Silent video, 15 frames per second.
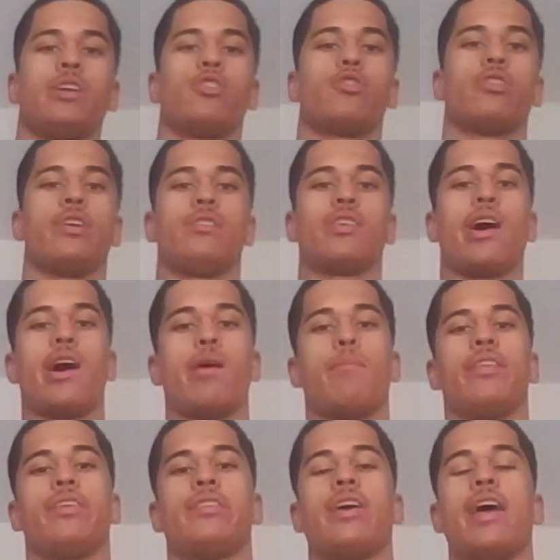increased time
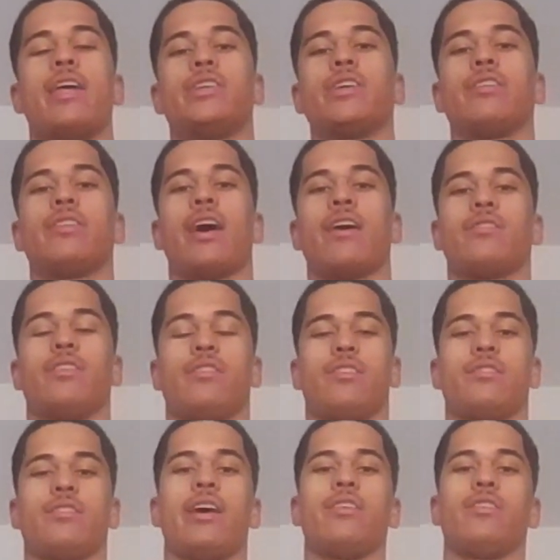under tension. That's just
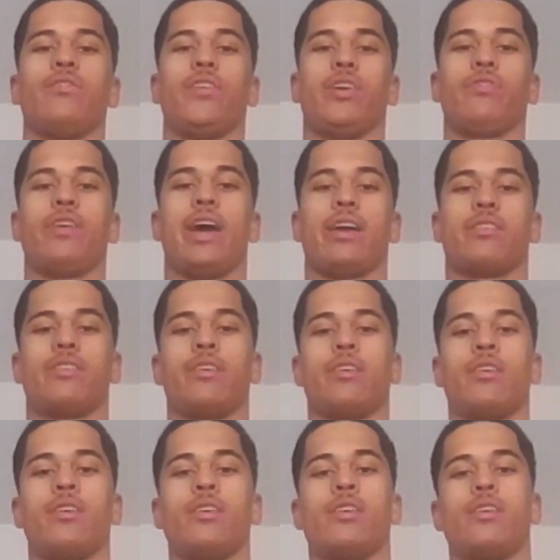a scientific fact.
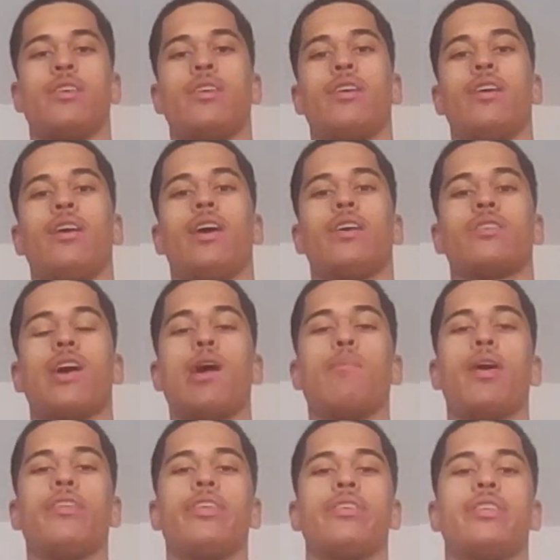Time
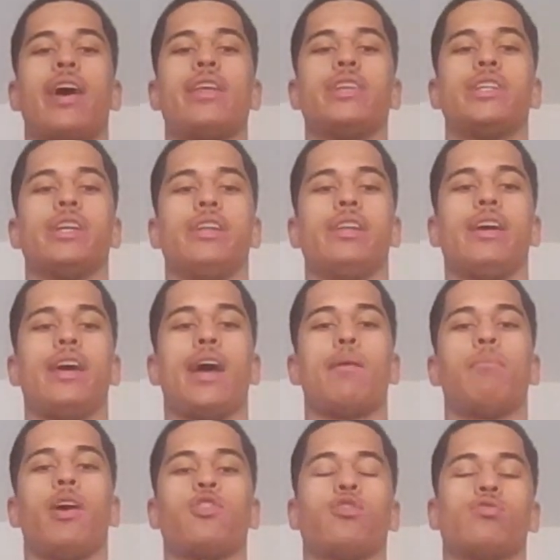under tension
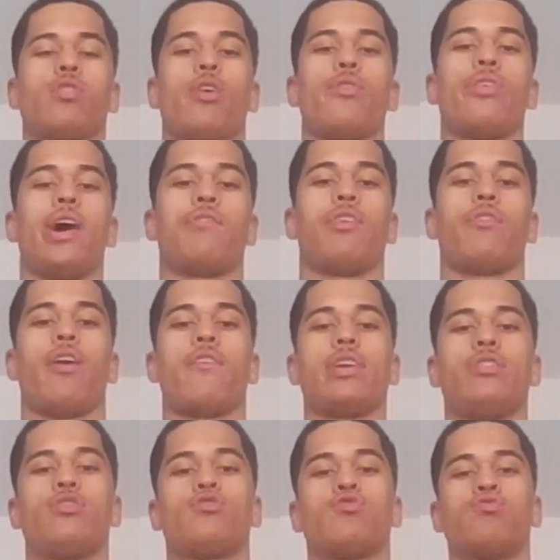and muscle growth have a very
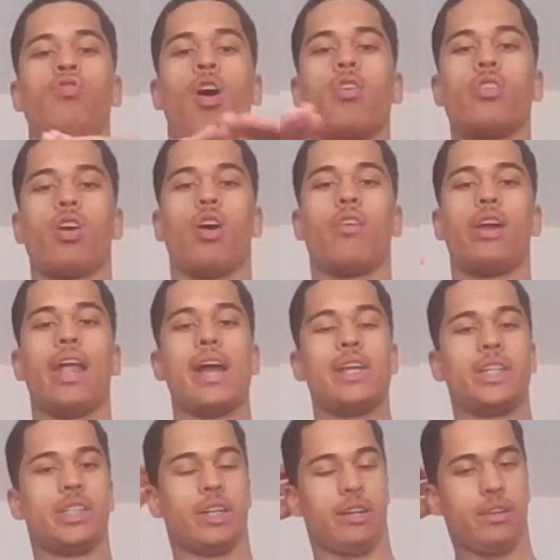strong
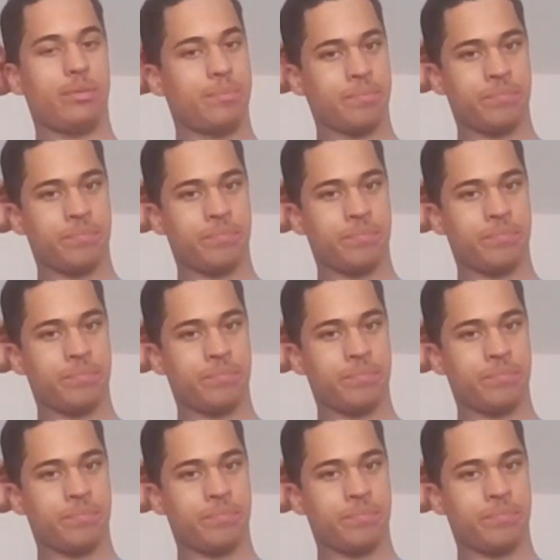correlation,